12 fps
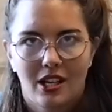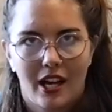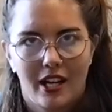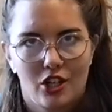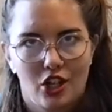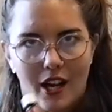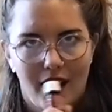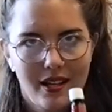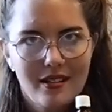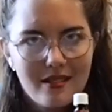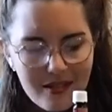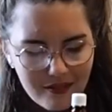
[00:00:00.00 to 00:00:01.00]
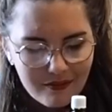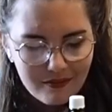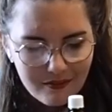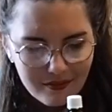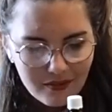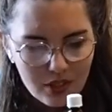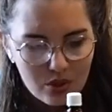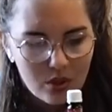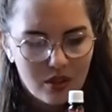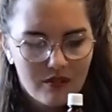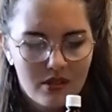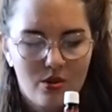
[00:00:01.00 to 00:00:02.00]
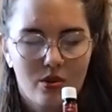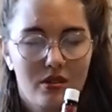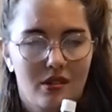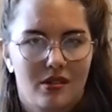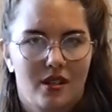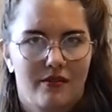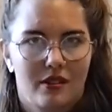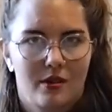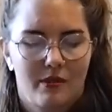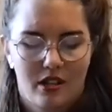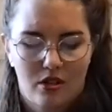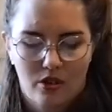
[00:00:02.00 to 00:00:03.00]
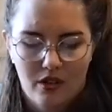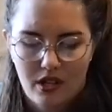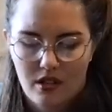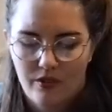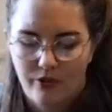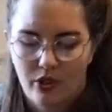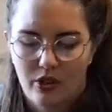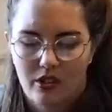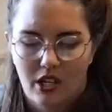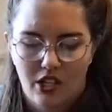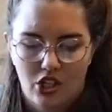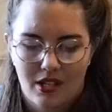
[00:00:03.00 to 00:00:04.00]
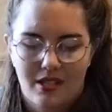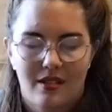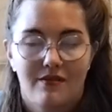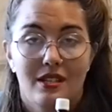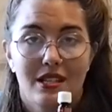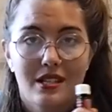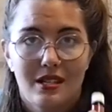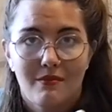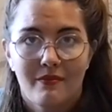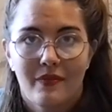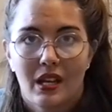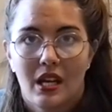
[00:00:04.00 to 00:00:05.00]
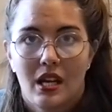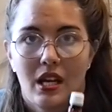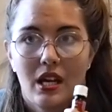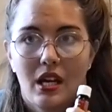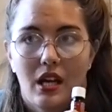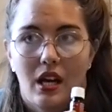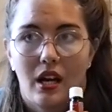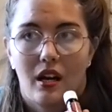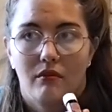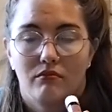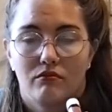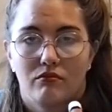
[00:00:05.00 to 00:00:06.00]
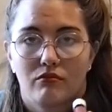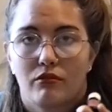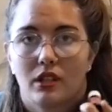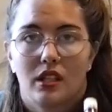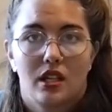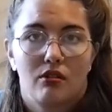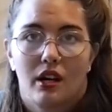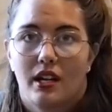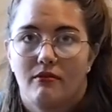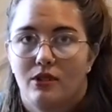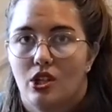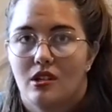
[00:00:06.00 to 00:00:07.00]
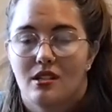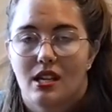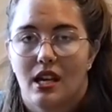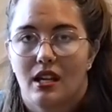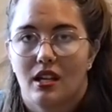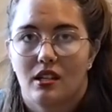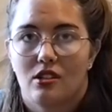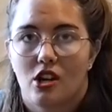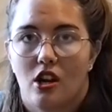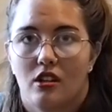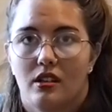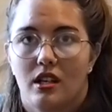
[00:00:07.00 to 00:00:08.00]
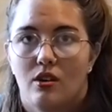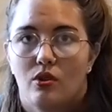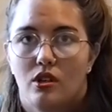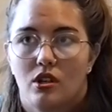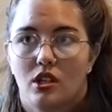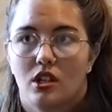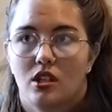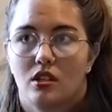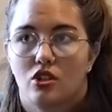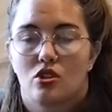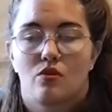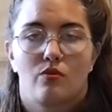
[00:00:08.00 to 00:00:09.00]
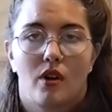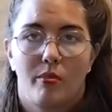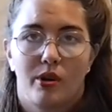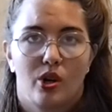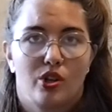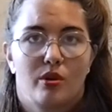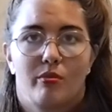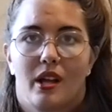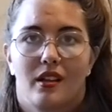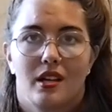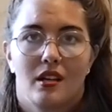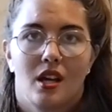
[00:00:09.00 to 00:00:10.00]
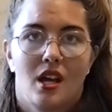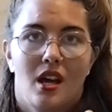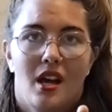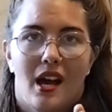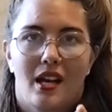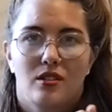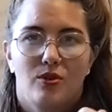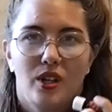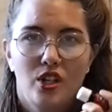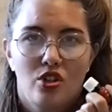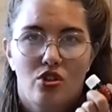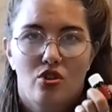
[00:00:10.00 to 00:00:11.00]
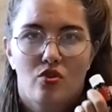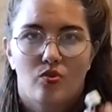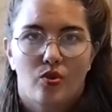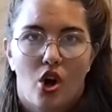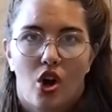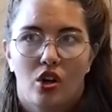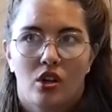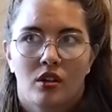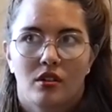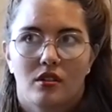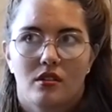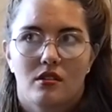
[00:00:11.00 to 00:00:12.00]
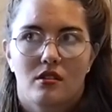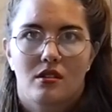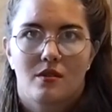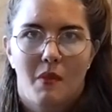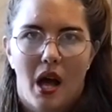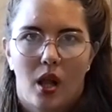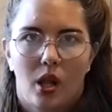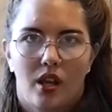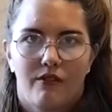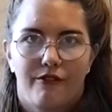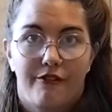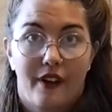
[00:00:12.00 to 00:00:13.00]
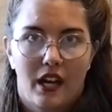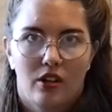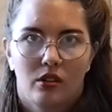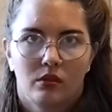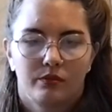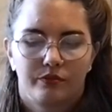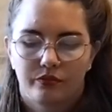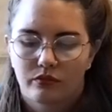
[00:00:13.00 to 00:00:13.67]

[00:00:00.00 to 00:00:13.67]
Diagize sort of is also self-explanatory. It's for your digestive system. Really great. You can take it internally, or you can just rub it on your belly. Has quite a strong smell of fennel.